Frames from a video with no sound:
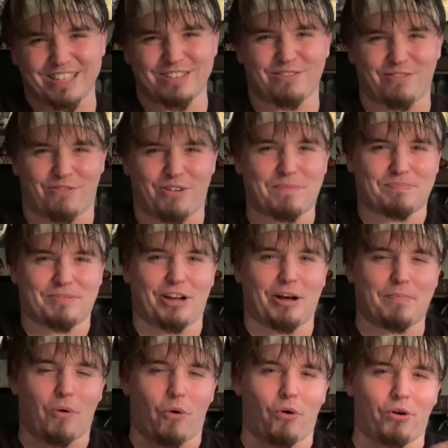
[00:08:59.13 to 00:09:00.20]
ripped
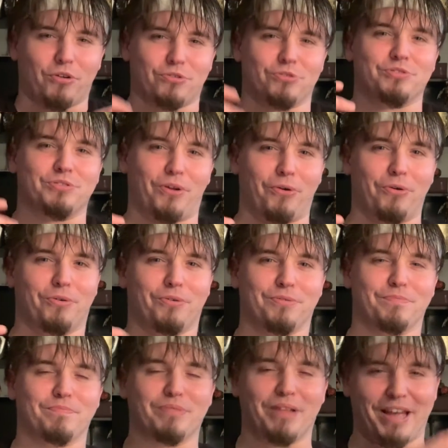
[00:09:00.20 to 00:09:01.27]
up oiled
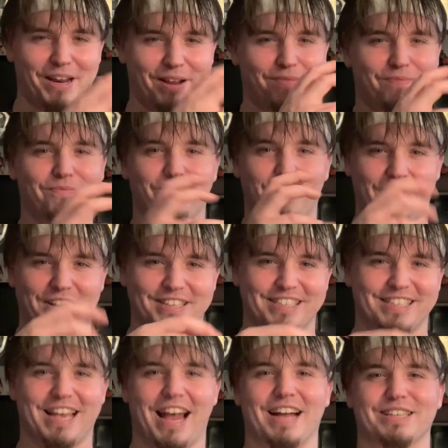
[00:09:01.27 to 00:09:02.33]
dude playing a fucking
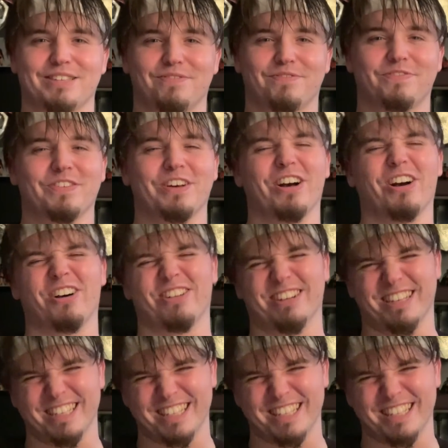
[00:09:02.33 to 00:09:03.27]
saxophone.